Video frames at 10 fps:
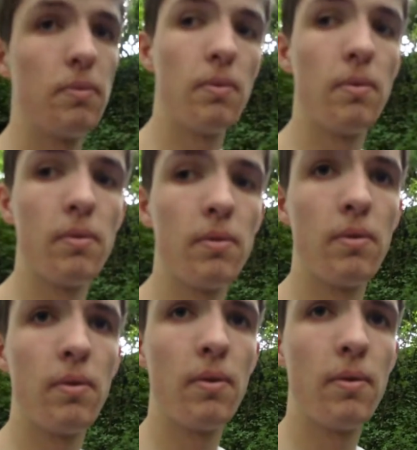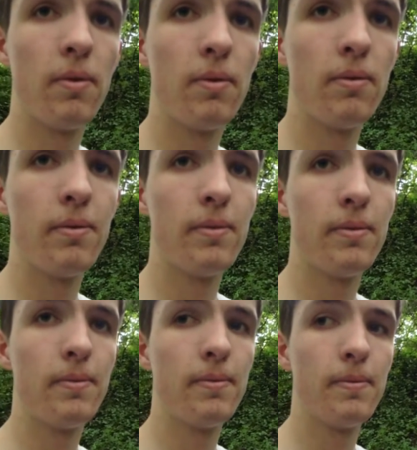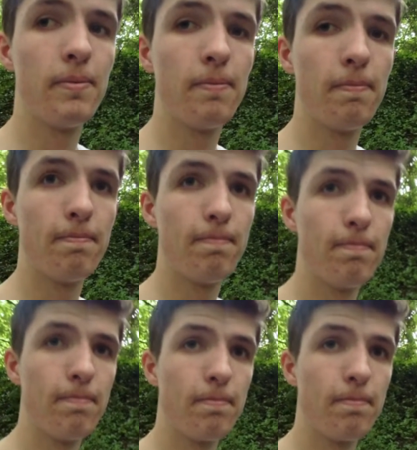(silence)